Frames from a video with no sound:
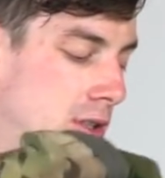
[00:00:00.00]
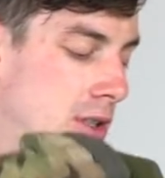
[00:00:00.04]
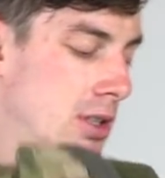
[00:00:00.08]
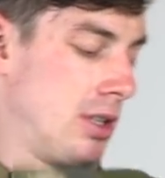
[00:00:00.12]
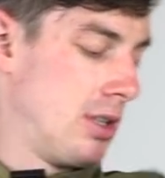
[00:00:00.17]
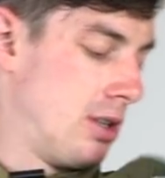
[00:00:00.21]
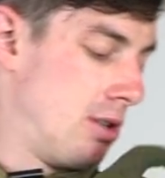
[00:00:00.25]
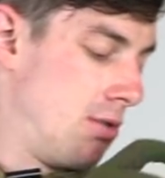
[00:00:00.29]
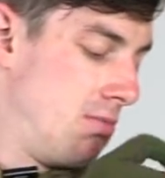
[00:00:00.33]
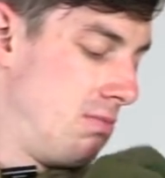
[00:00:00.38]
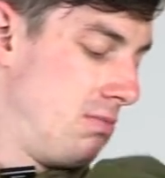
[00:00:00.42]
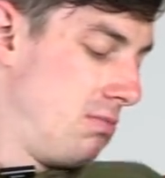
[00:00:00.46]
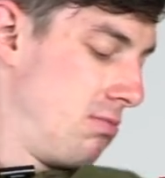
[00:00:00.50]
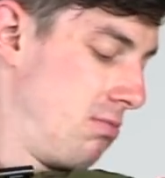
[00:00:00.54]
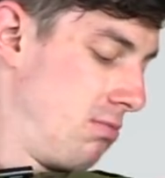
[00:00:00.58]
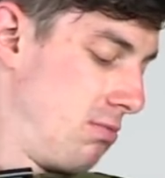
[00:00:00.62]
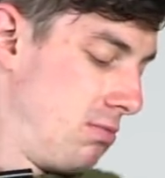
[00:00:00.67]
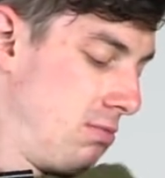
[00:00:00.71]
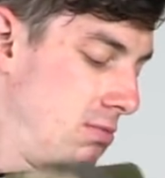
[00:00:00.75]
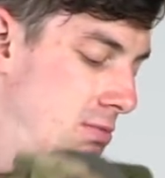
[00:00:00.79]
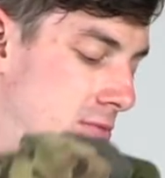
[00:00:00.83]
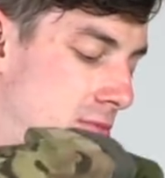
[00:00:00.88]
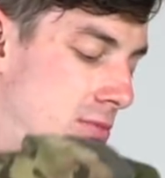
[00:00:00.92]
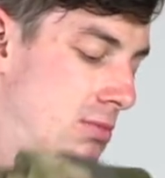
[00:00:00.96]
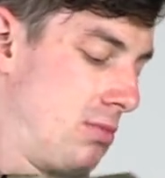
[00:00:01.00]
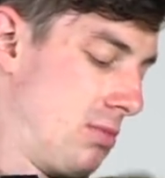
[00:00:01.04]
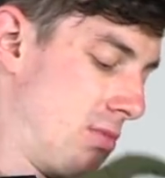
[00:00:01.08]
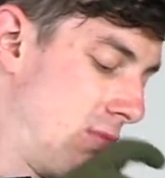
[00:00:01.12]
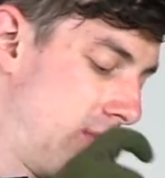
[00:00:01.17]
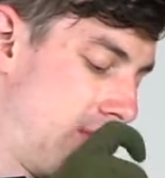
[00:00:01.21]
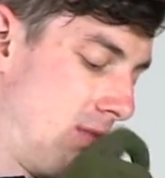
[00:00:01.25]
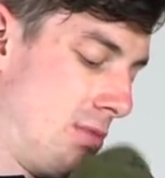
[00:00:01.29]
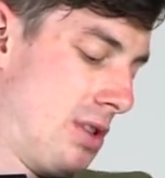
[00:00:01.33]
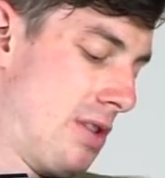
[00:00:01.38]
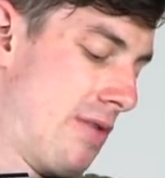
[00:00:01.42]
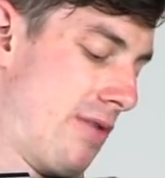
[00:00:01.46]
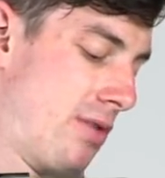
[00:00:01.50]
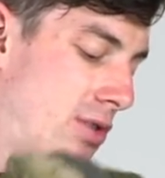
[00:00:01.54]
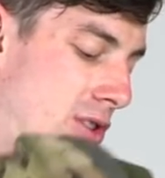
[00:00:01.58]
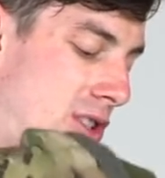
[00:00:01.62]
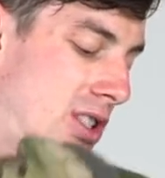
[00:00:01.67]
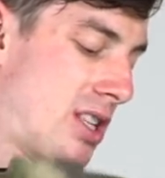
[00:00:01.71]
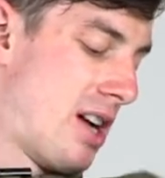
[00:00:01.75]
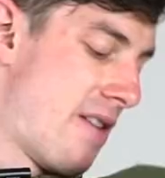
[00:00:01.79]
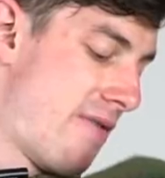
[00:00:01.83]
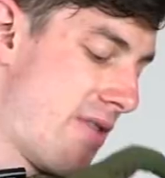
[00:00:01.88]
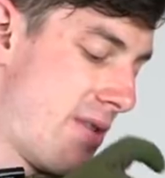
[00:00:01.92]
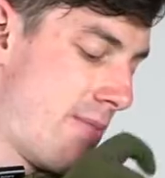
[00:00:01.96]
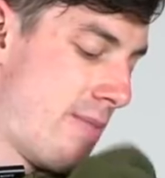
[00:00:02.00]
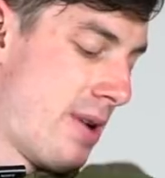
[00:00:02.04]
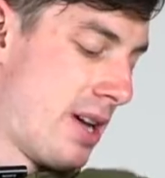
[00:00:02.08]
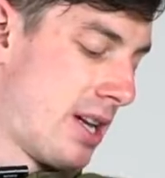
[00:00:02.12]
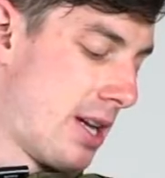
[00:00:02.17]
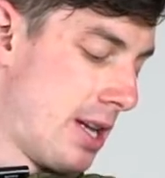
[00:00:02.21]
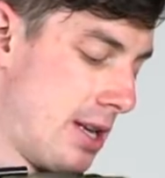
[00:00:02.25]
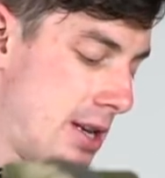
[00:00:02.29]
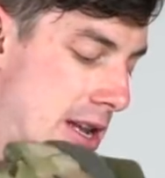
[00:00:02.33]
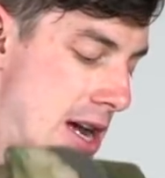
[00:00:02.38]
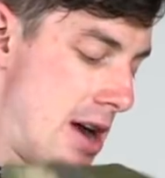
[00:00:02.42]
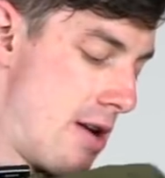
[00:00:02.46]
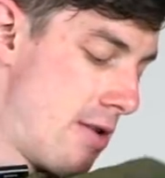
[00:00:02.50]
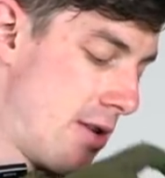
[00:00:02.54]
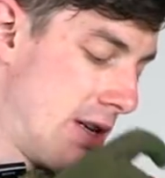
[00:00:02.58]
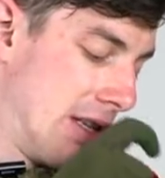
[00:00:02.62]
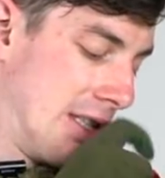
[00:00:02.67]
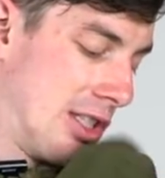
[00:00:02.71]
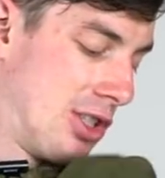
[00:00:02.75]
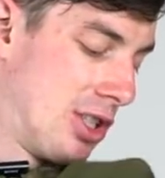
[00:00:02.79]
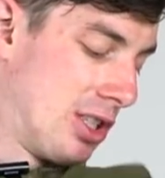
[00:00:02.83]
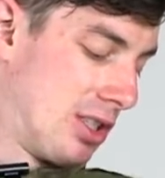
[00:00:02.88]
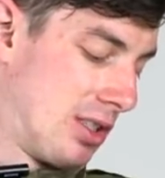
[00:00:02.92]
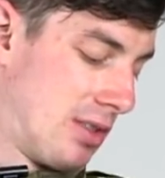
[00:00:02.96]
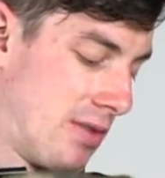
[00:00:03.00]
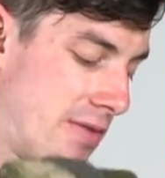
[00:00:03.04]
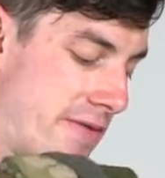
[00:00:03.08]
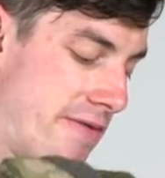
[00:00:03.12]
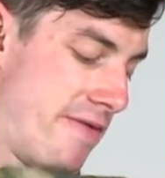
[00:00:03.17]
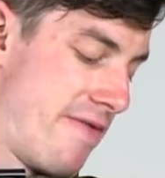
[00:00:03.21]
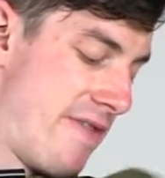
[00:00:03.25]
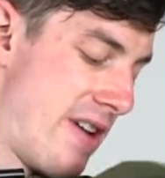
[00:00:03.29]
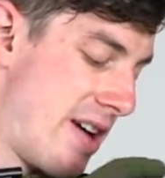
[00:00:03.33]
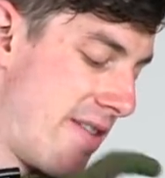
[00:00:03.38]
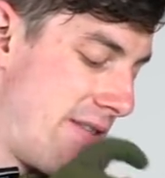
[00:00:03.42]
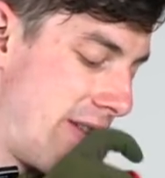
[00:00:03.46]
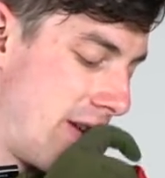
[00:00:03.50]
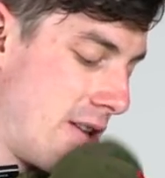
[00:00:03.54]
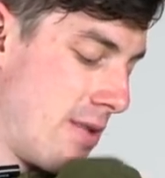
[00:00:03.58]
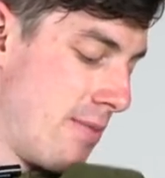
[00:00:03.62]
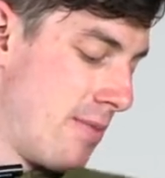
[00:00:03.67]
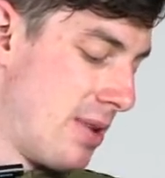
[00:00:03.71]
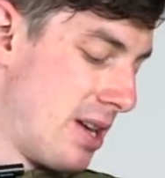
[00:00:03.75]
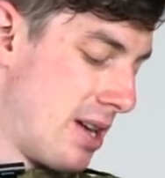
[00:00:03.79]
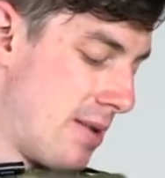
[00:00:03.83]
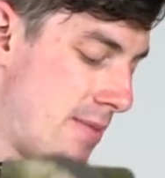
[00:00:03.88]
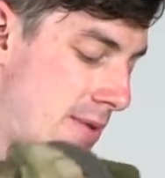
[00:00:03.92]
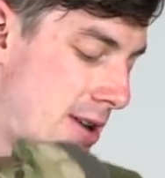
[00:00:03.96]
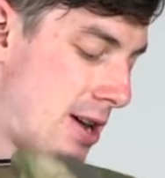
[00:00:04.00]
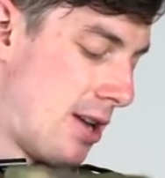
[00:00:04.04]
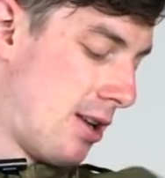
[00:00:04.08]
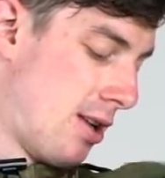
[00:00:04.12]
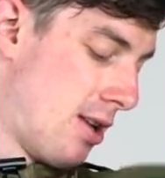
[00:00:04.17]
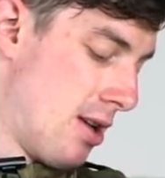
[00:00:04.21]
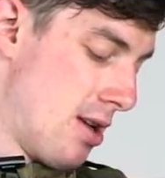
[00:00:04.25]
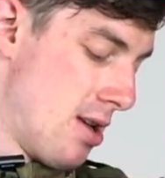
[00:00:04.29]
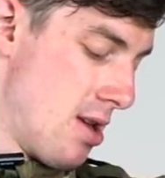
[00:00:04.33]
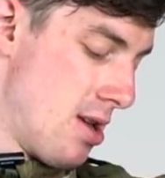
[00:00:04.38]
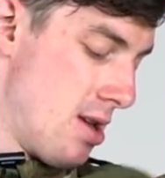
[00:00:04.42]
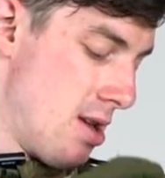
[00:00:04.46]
you know, if you stuff it back in there, it's just very, very minimal.